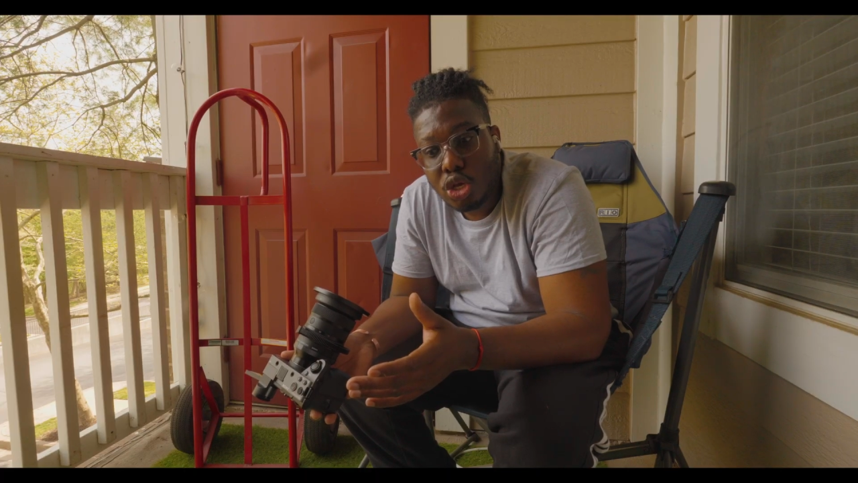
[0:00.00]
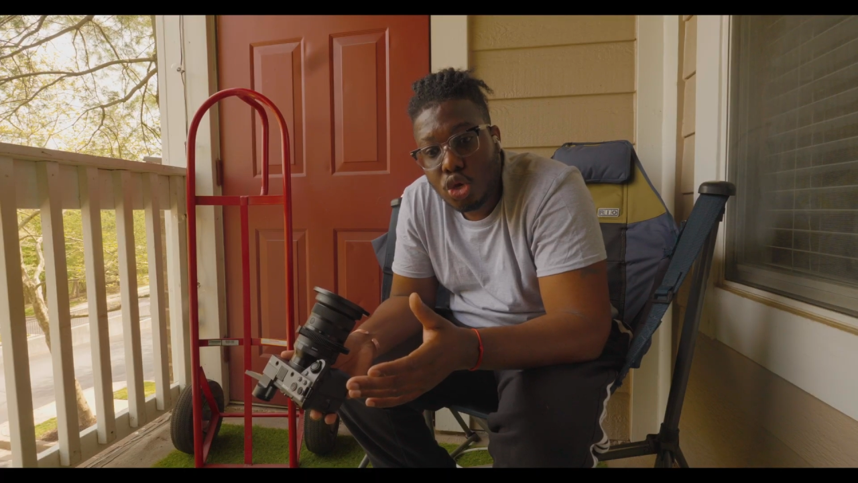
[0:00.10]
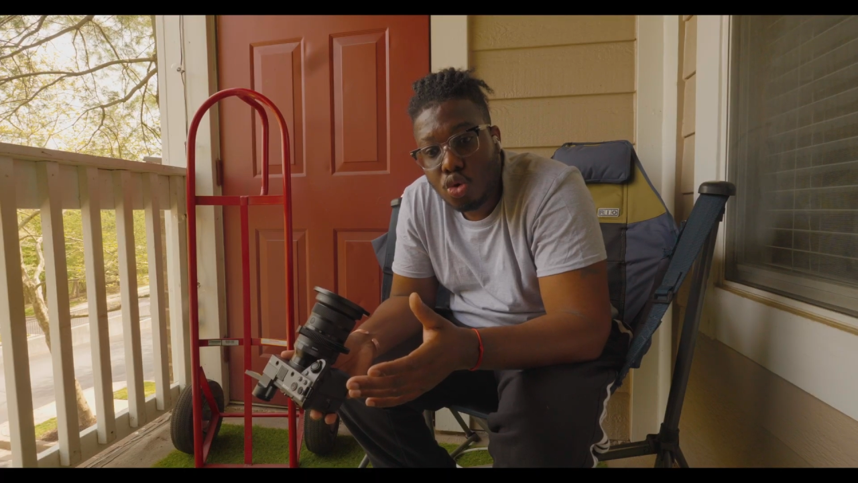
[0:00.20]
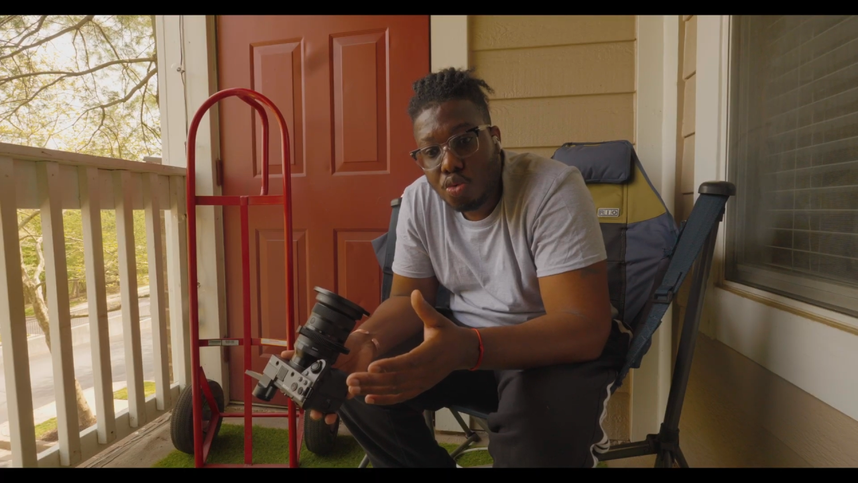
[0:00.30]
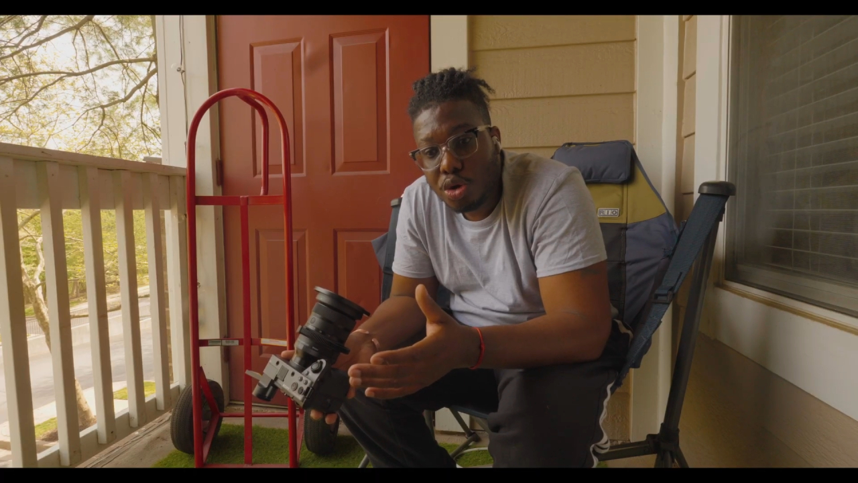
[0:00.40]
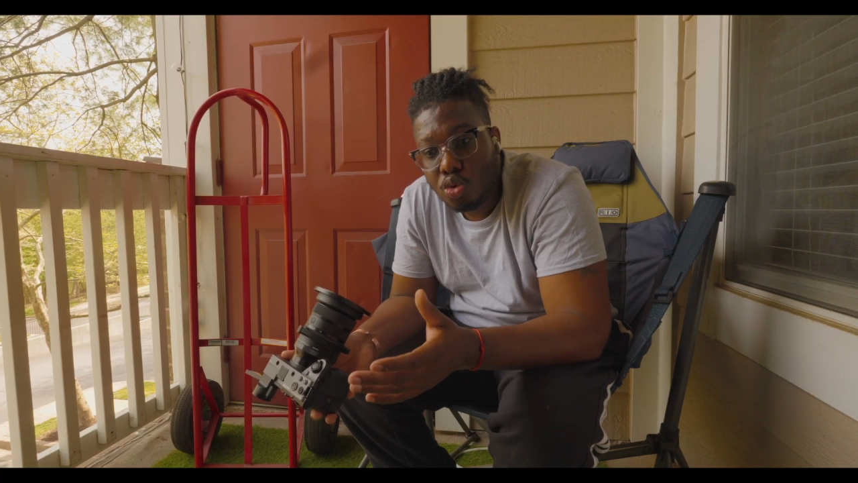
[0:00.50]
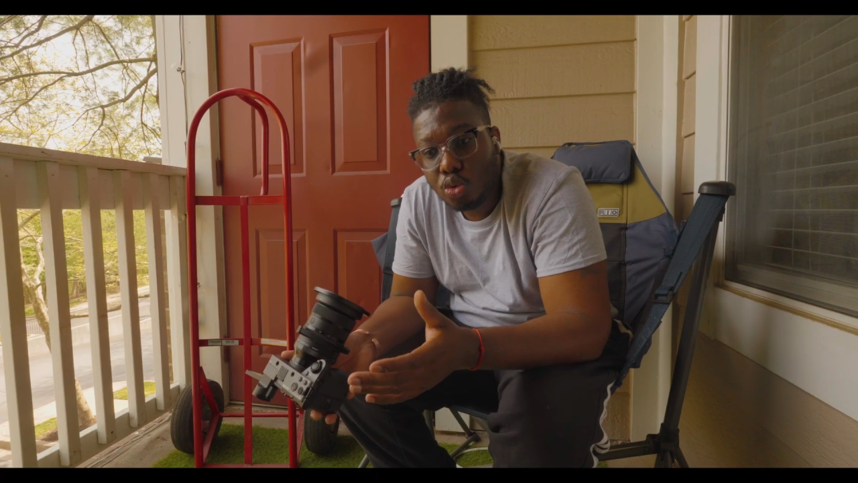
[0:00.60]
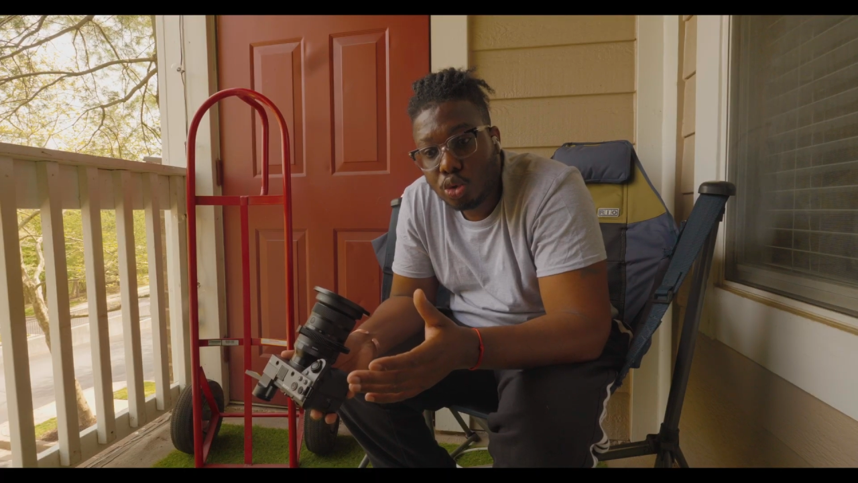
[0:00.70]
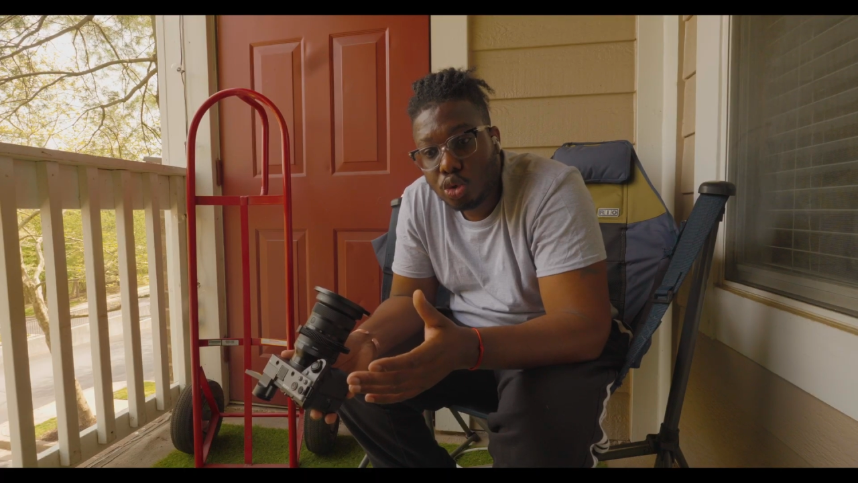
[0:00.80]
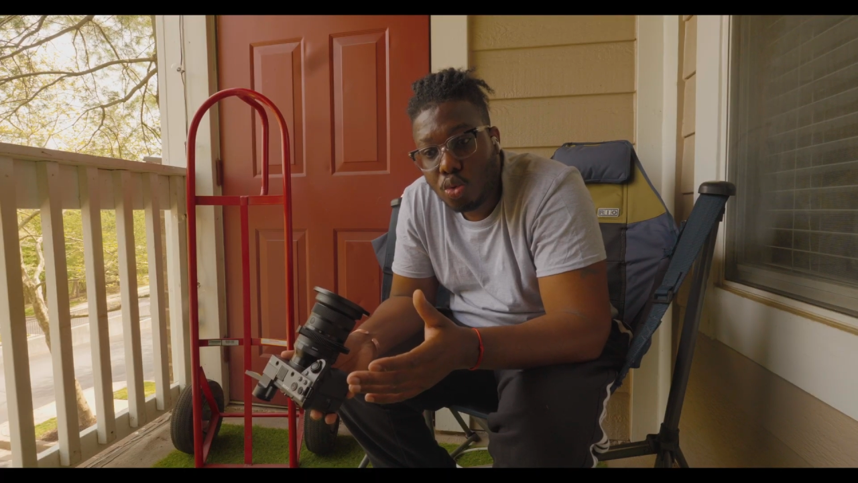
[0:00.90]
you
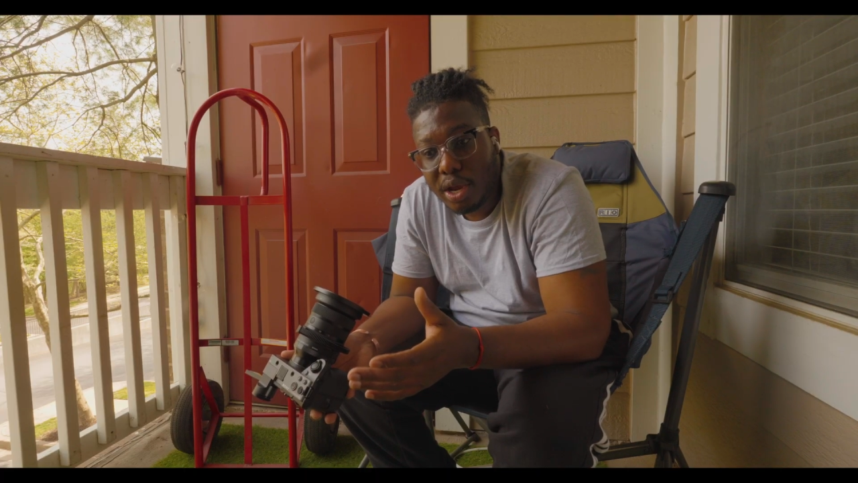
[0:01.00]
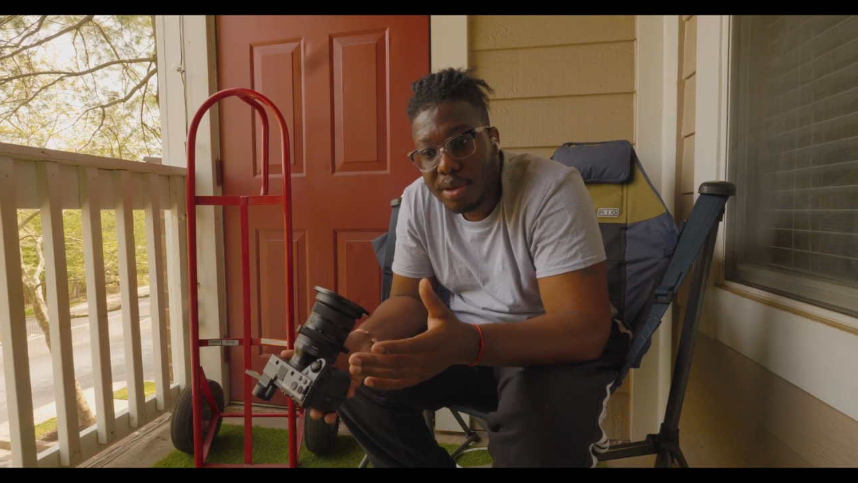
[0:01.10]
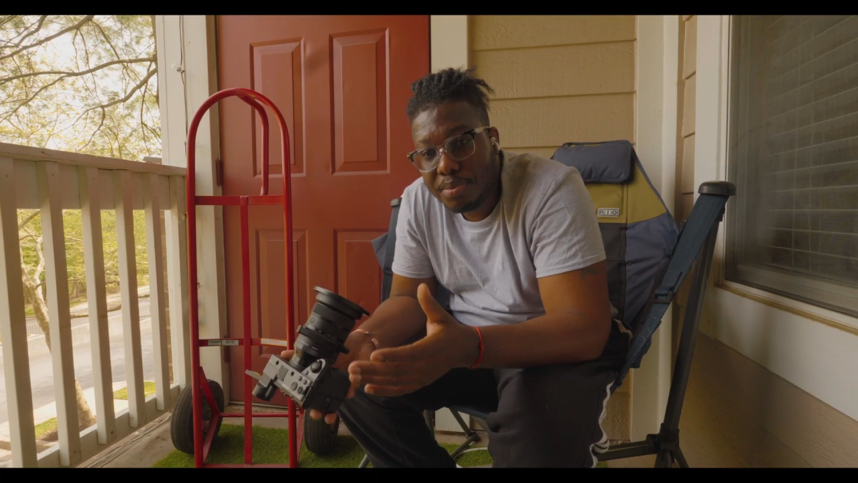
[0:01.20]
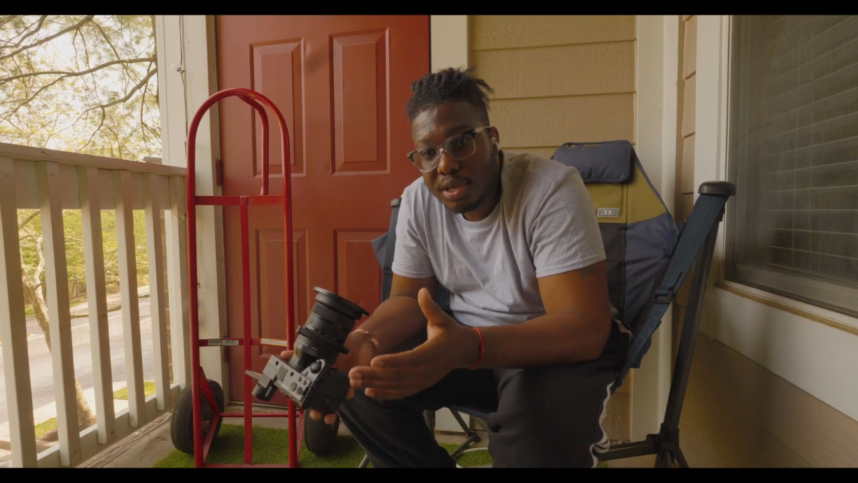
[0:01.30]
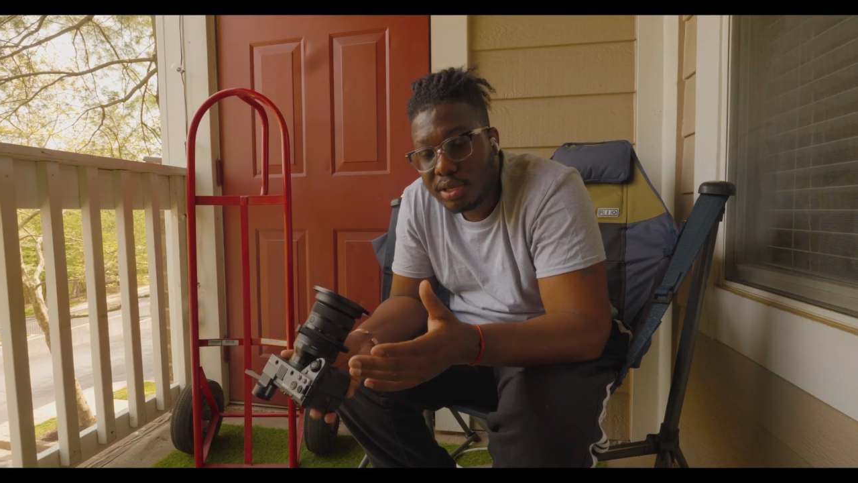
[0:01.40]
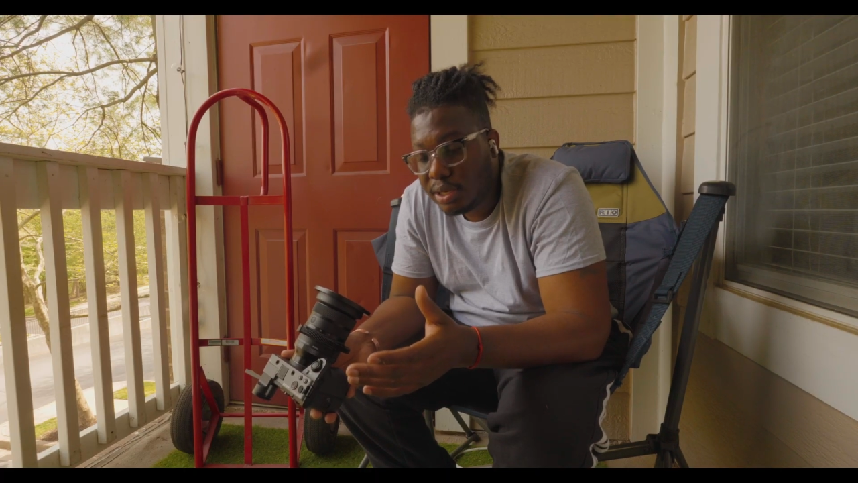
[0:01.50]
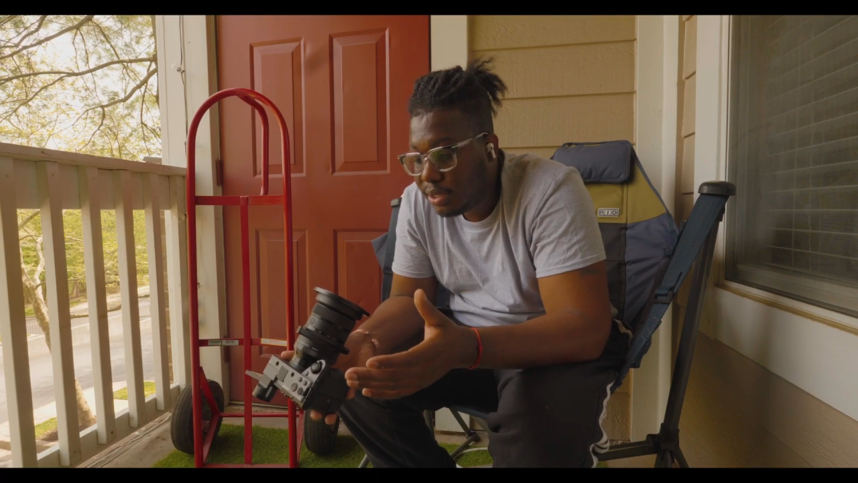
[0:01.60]
reduce to an APS-C